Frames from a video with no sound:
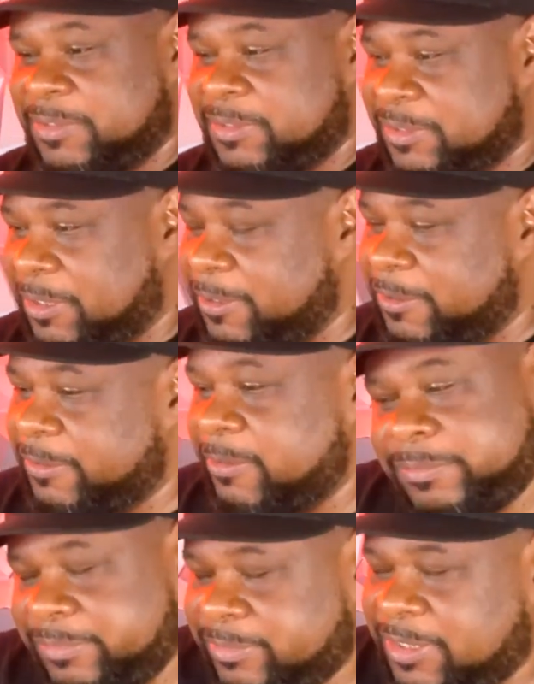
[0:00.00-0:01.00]
So,
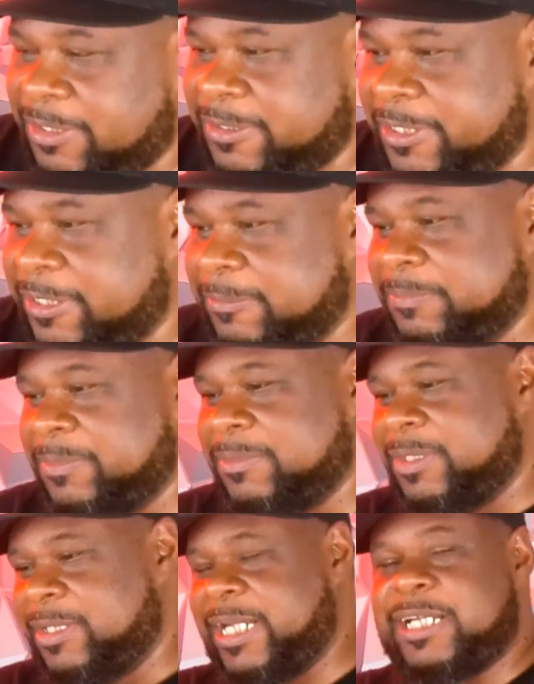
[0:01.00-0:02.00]
I don't know.
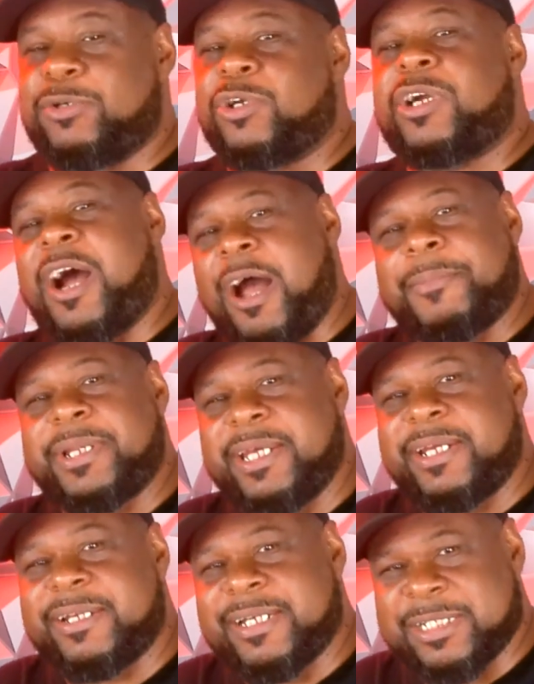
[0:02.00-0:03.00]
Got a little comedy
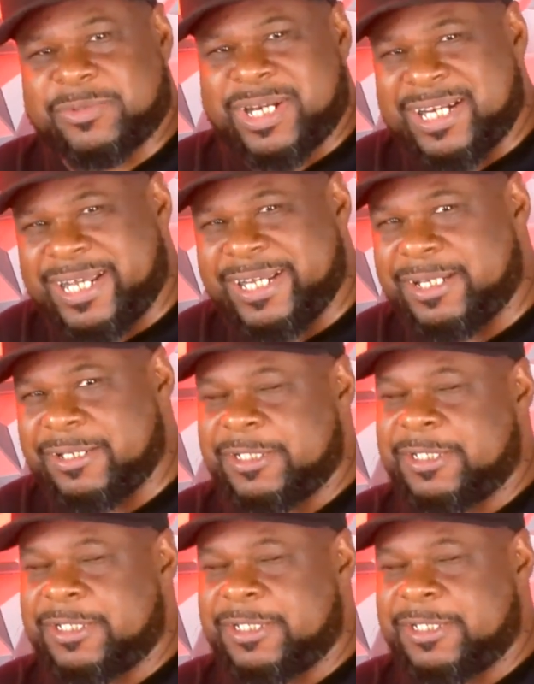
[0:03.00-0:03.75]
in it. That's what I like.